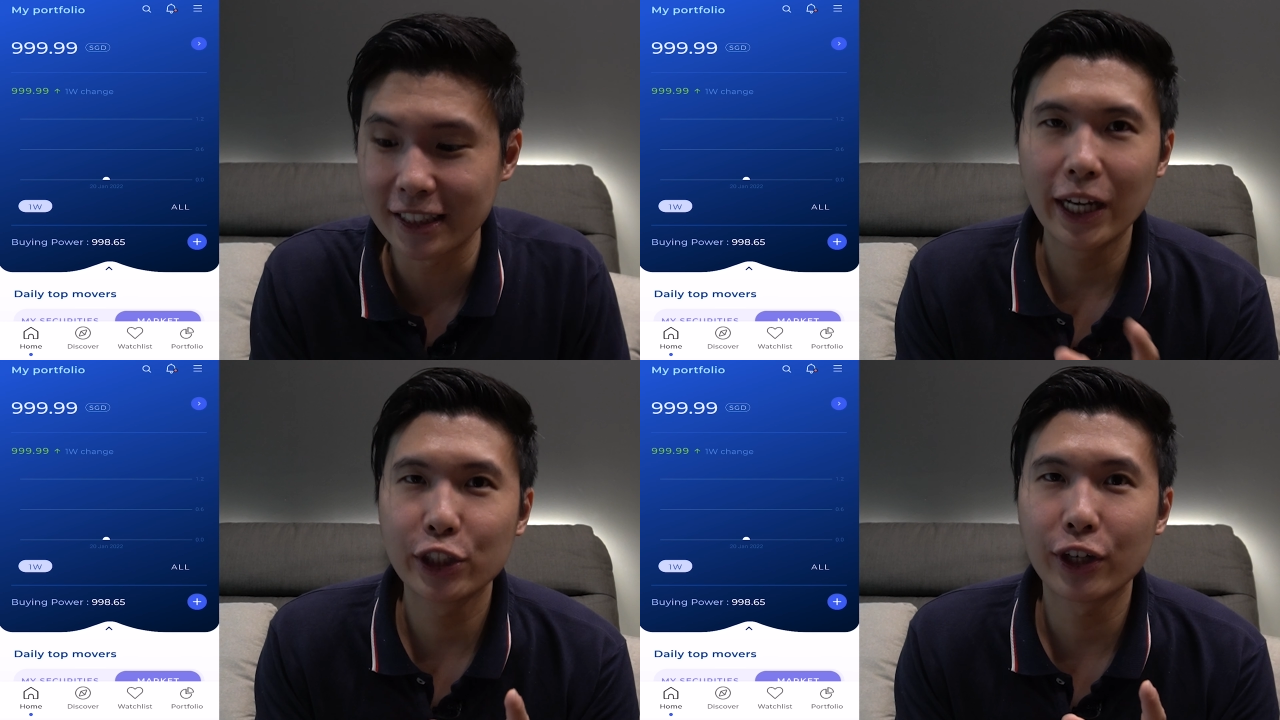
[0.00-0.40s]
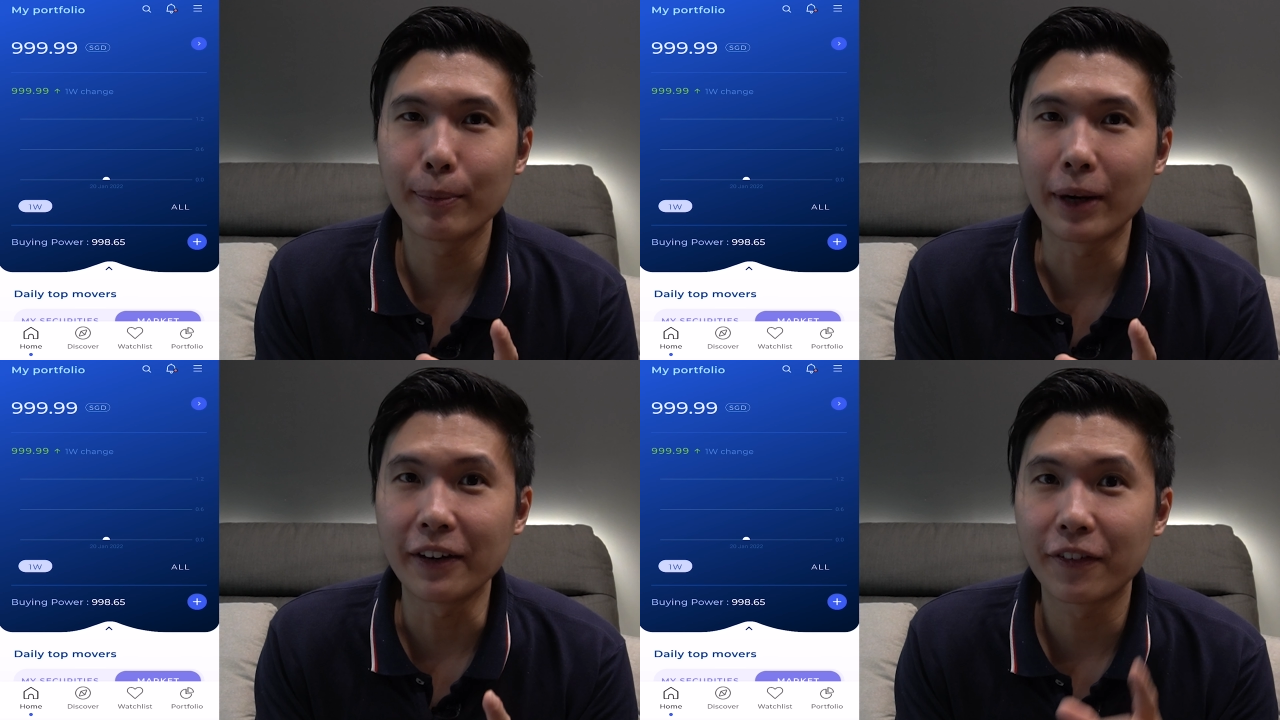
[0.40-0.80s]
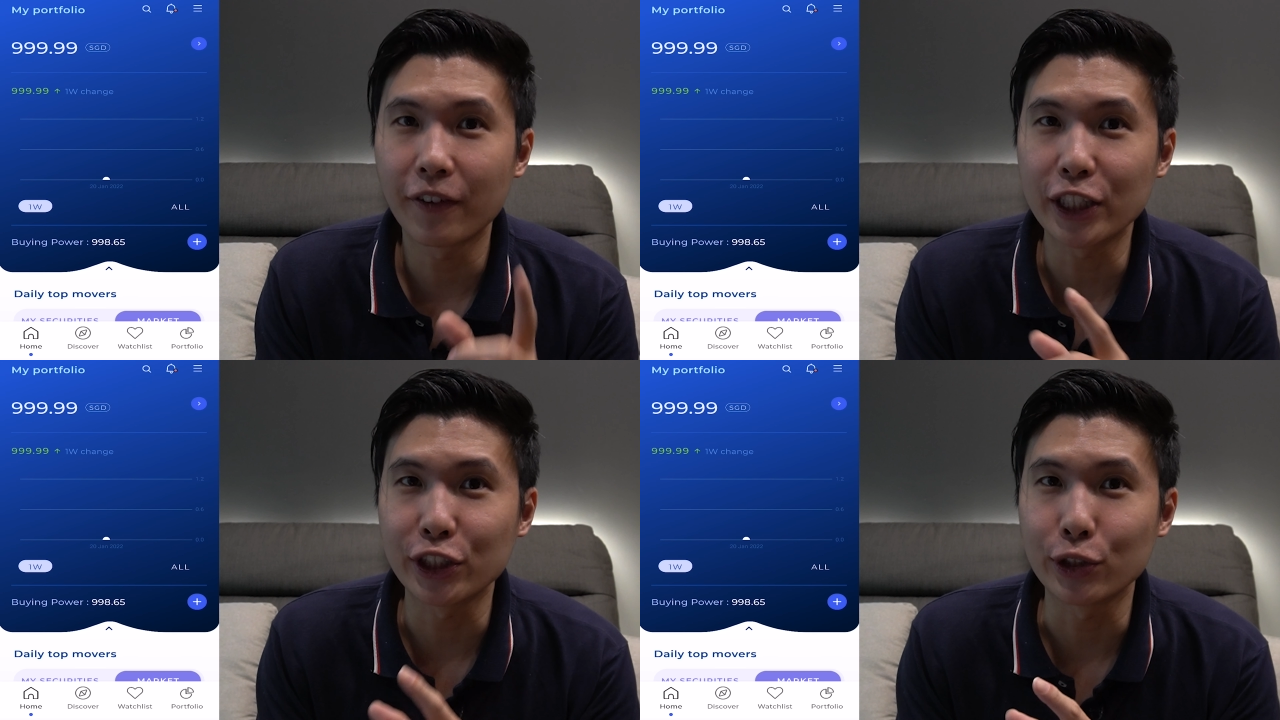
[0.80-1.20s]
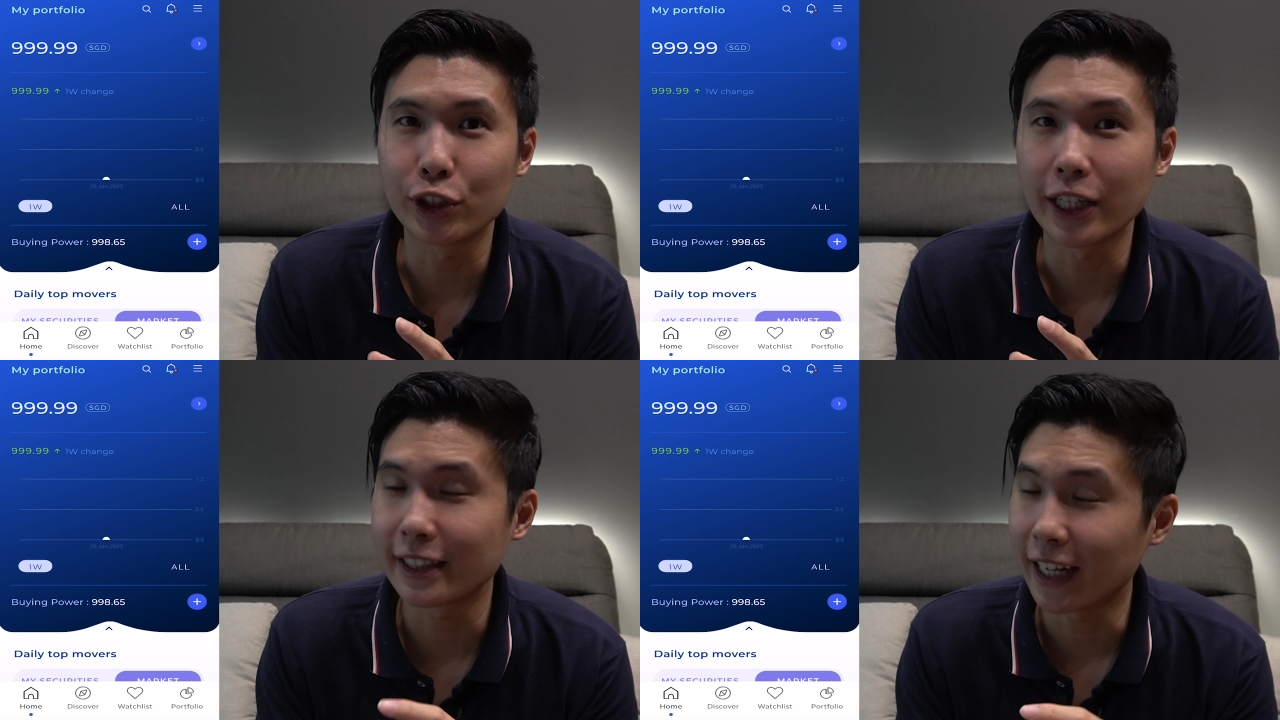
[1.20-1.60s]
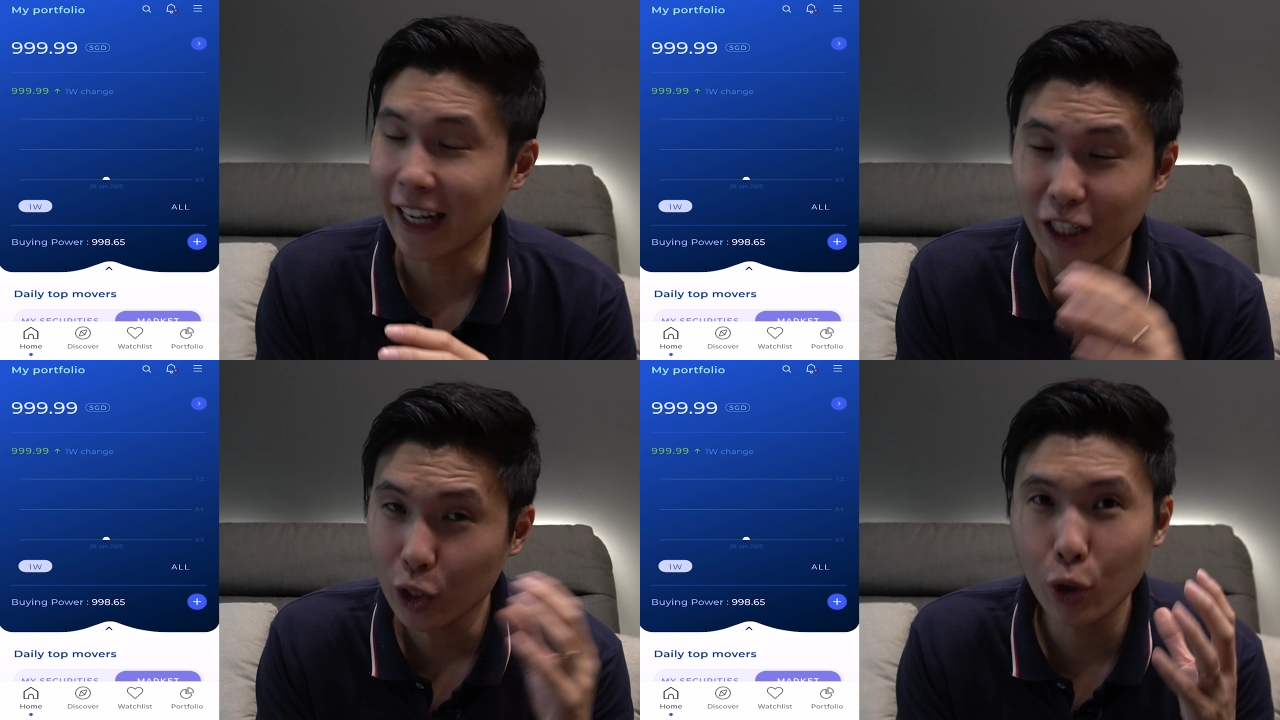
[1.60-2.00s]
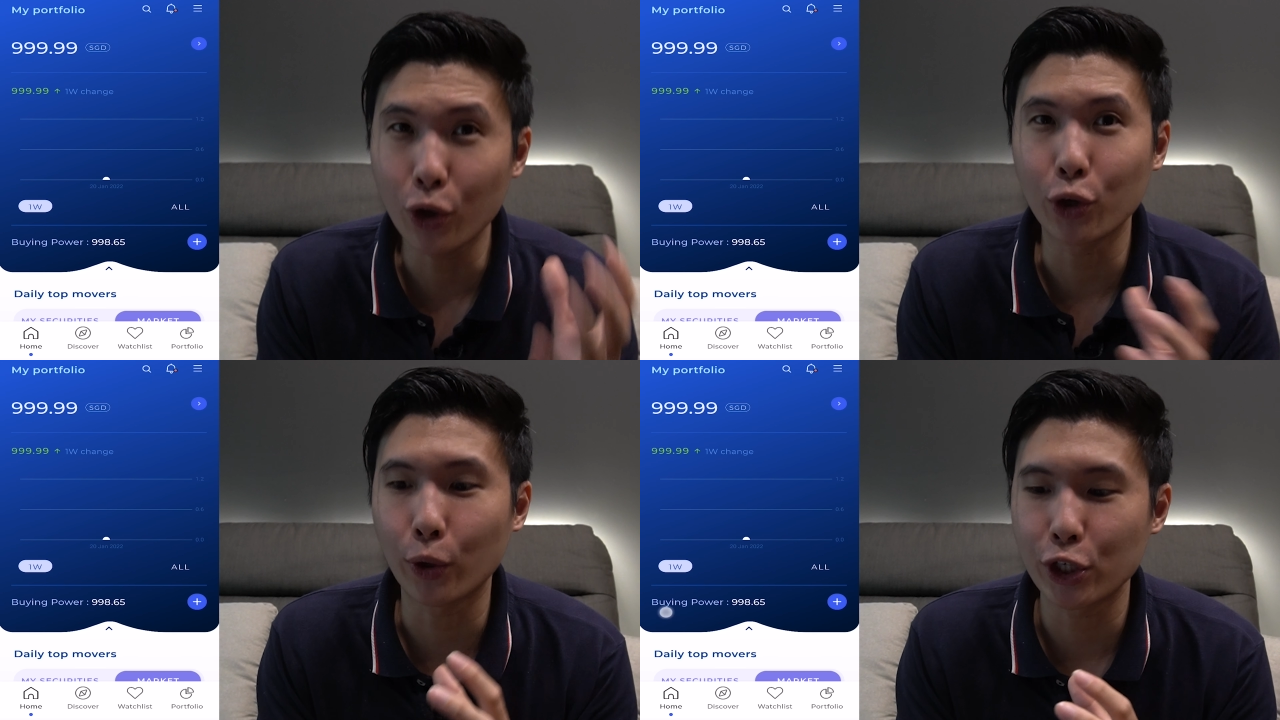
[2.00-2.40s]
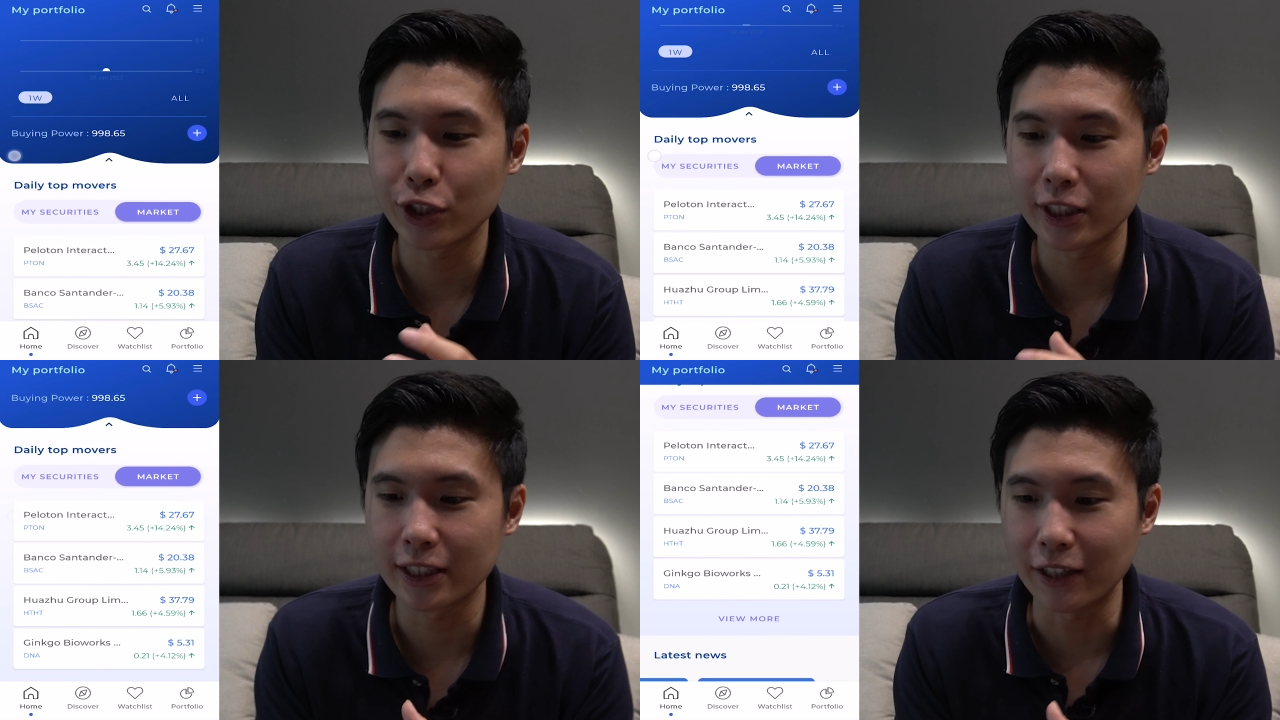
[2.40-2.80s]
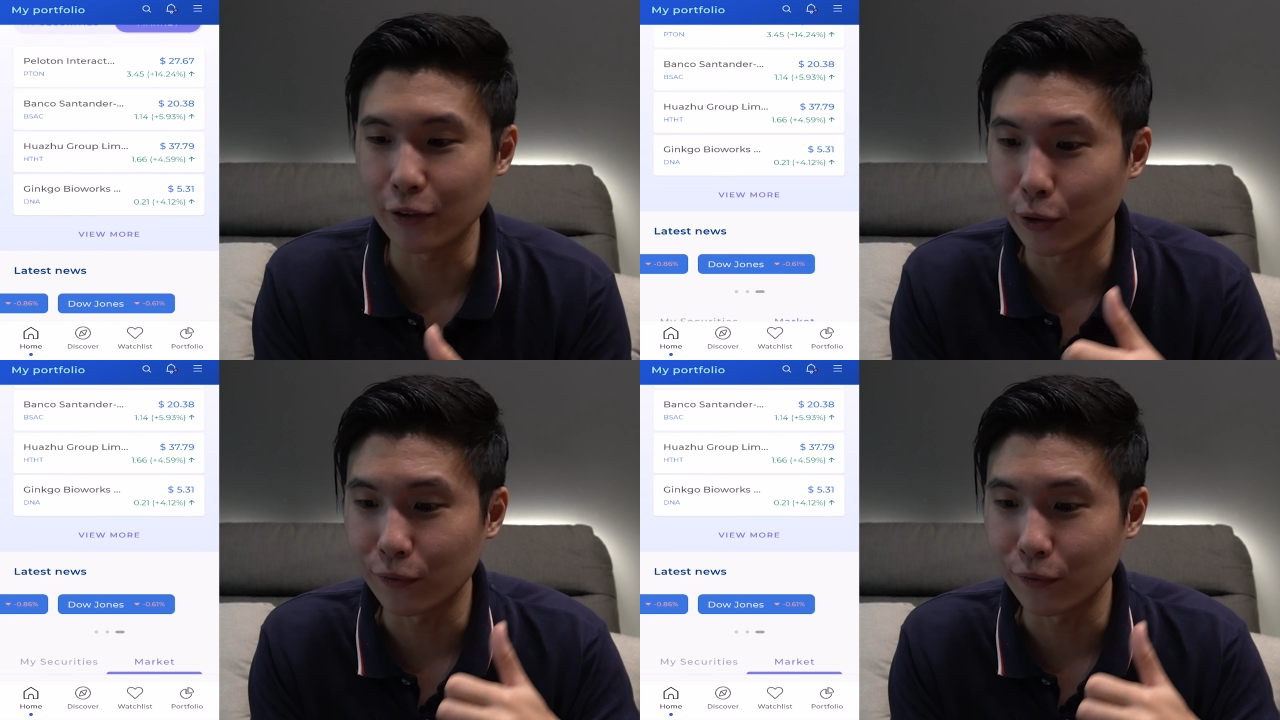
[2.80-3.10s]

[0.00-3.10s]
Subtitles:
When I tried buying fractional shares, I had a lot of questions like your